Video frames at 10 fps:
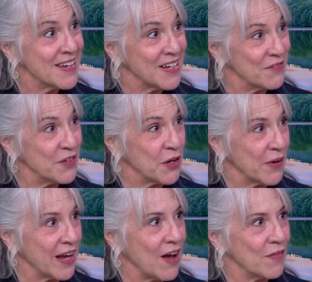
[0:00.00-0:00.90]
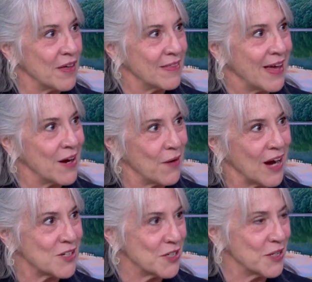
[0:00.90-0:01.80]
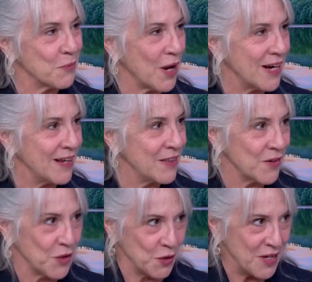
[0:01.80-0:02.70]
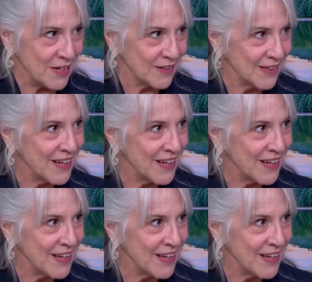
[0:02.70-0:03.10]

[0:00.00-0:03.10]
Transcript: and figuring out that they are actually running their learning.